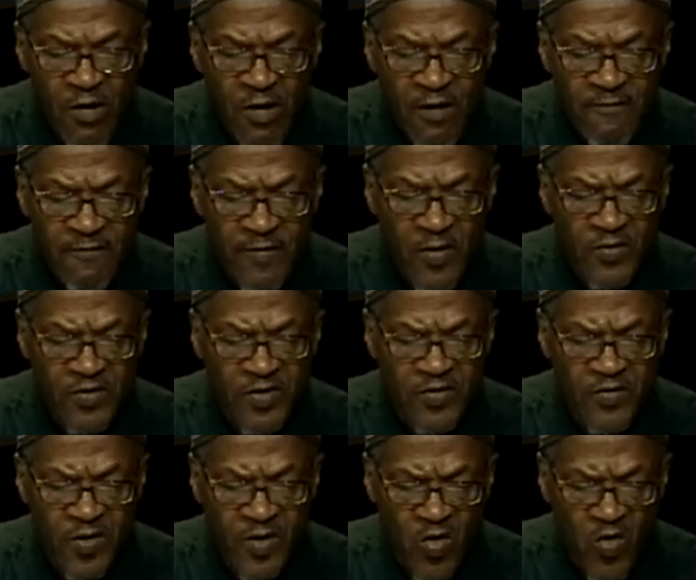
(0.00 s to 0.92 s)
federal
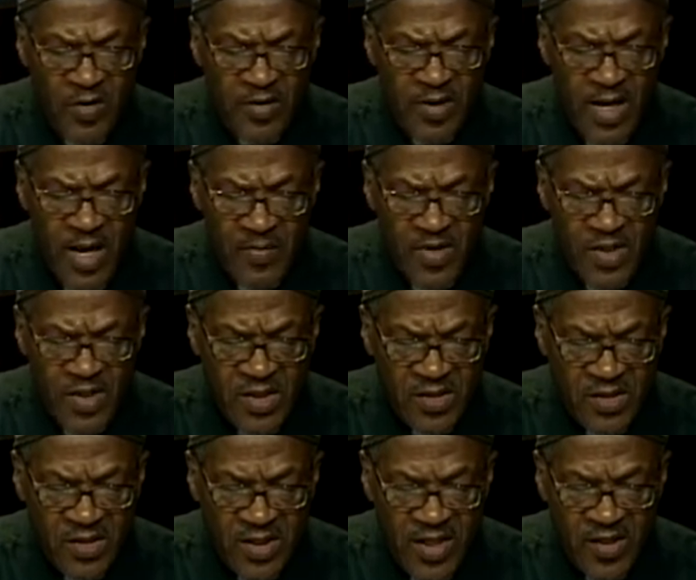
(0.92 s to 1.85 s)
district court
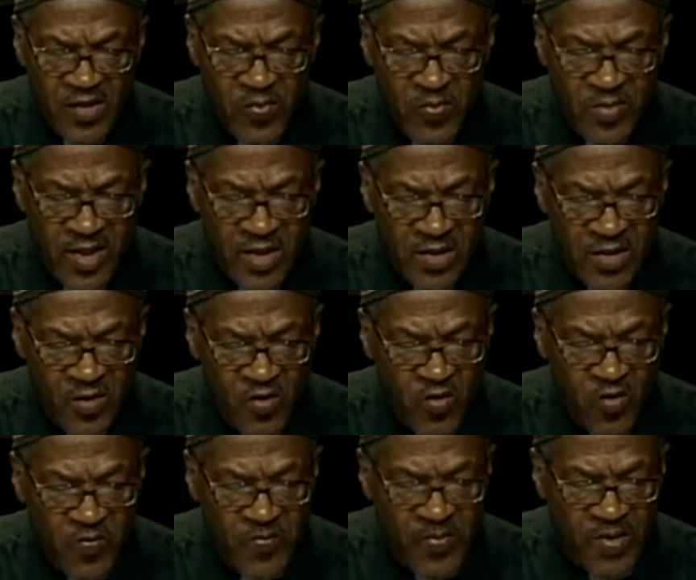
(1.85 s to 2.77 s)
nominees. Last spring, the
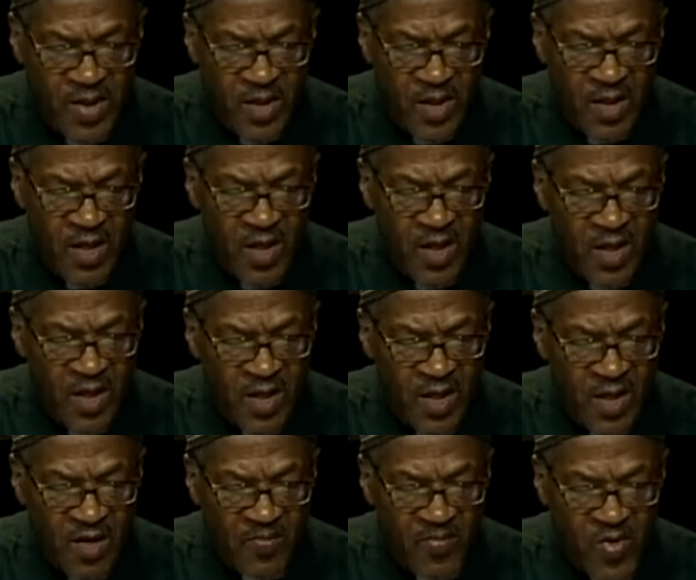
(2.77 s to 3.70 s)
group
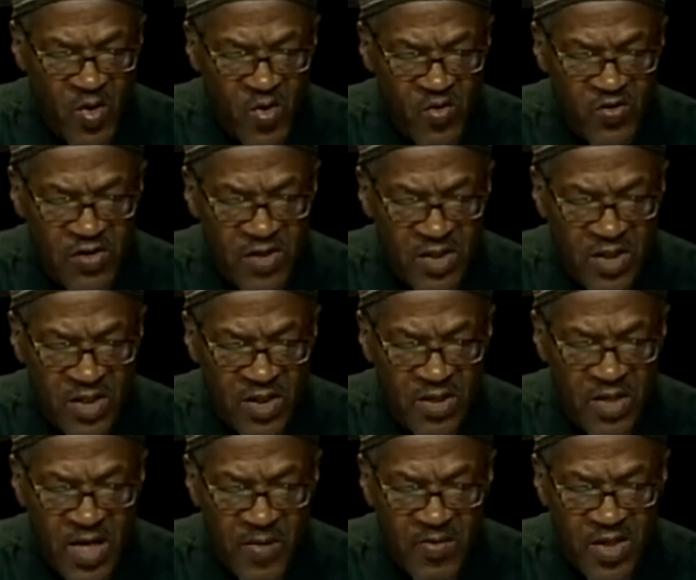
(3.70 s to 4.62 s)
opposed the
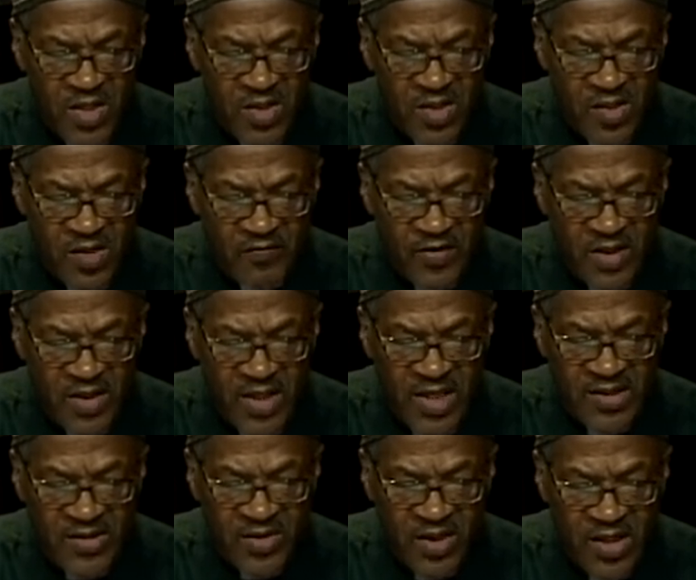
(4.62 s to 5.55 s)
nomination of
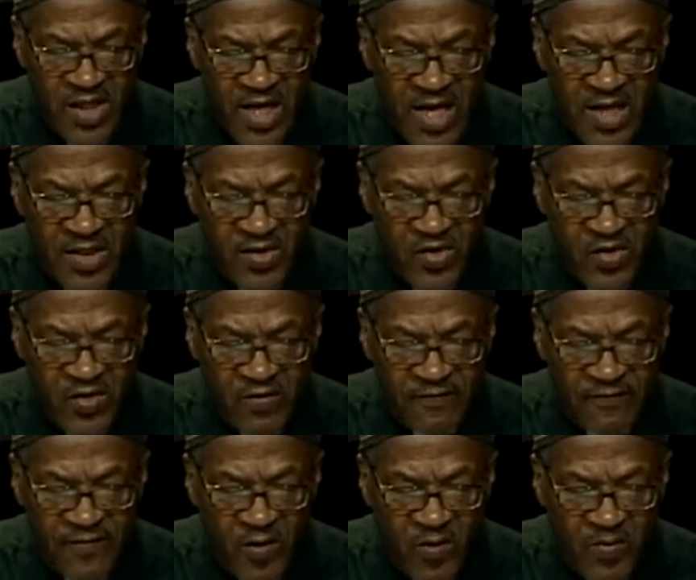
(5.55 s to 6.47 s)
Elisa Kaddish to the
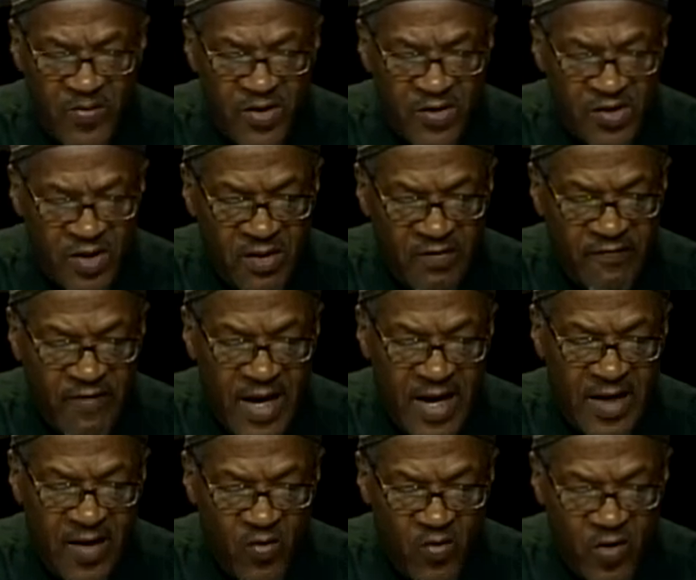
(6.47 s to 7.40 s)
federal bench in
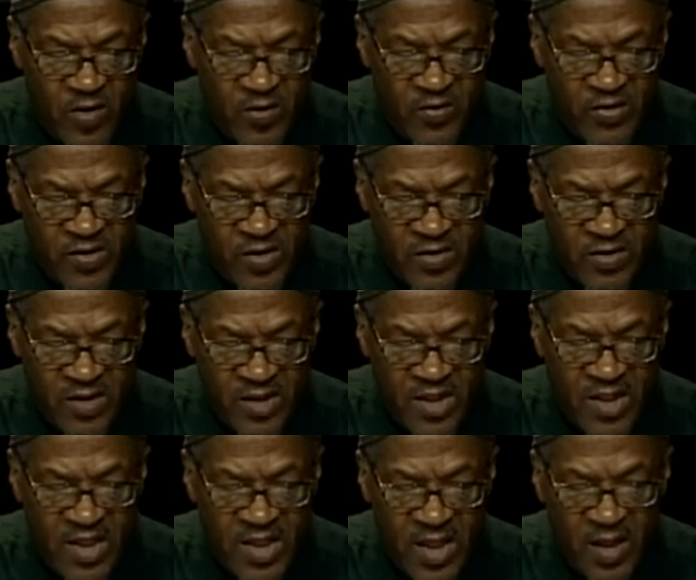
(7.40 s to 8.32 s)
Nevada and worked with Senator
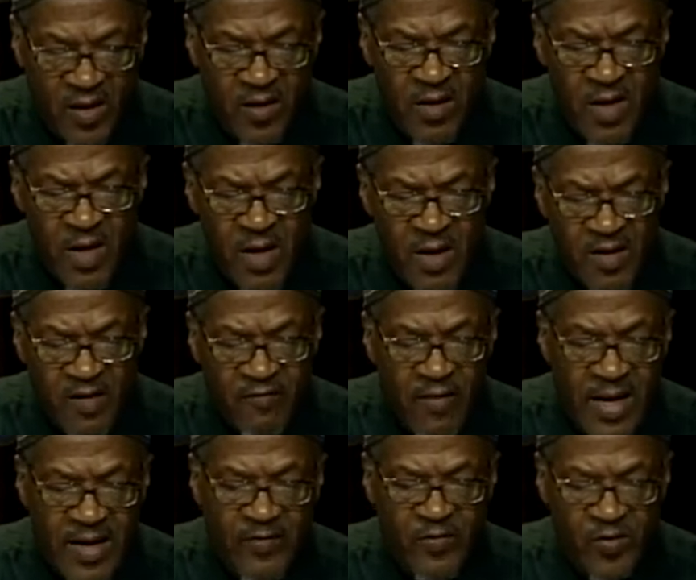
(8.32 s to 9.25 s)
Dean Hiller,
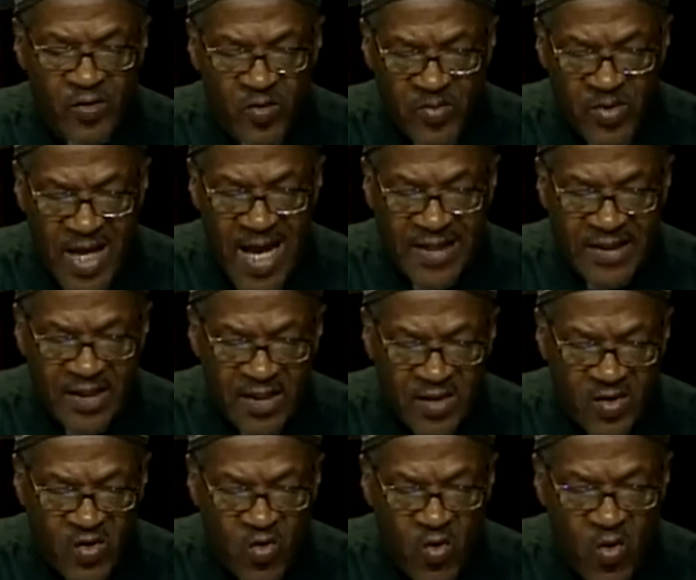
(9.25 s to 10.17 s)
Nevada, to block it.
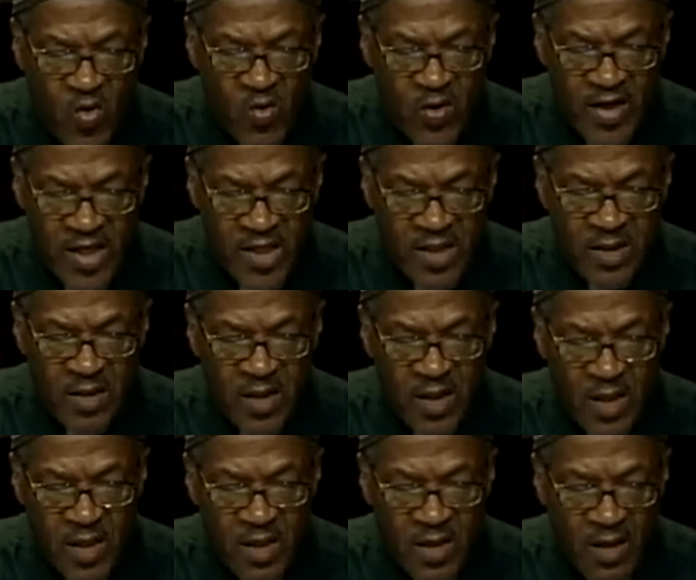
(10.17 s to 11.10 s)
In 2008,
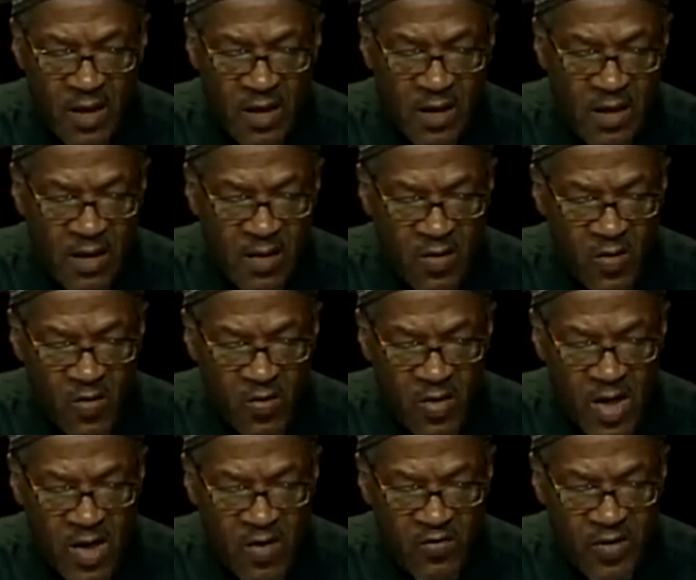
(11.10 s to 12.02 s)

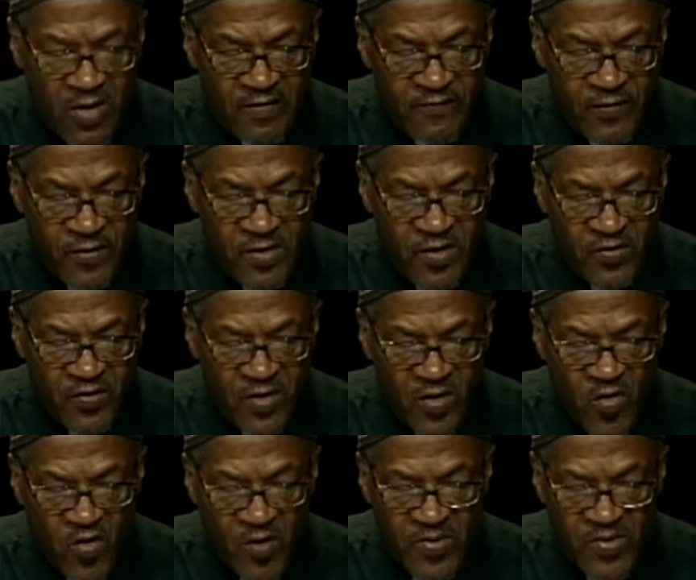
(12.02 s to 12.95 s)
while running for
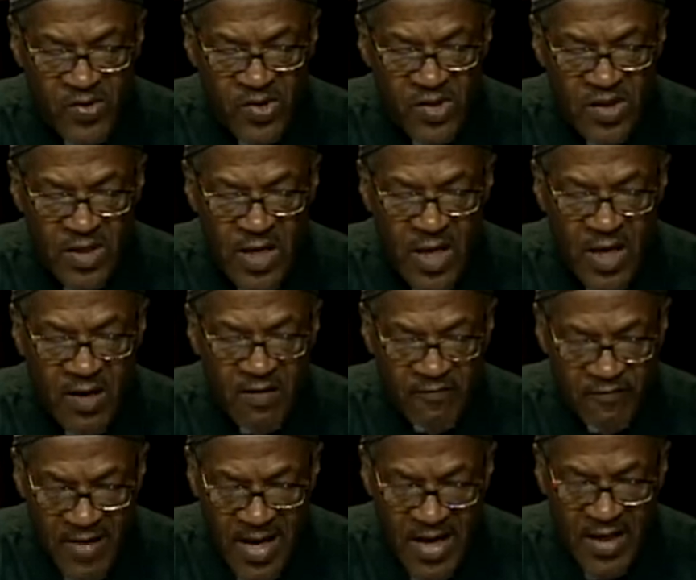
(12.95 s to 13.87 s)
district court position in
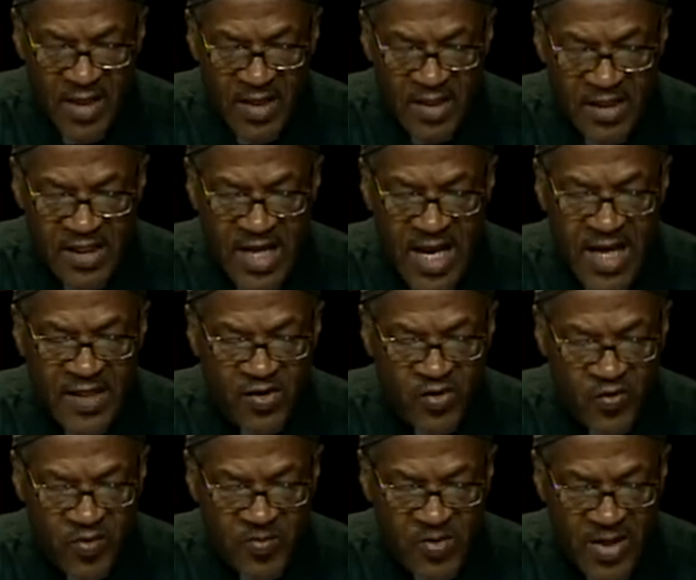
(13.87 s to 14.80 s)
Nevada,
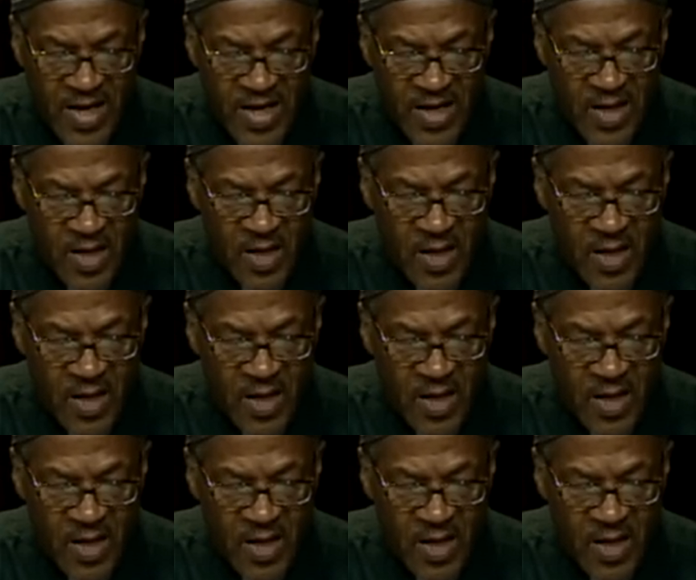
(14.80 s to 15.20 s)
Kaddish replied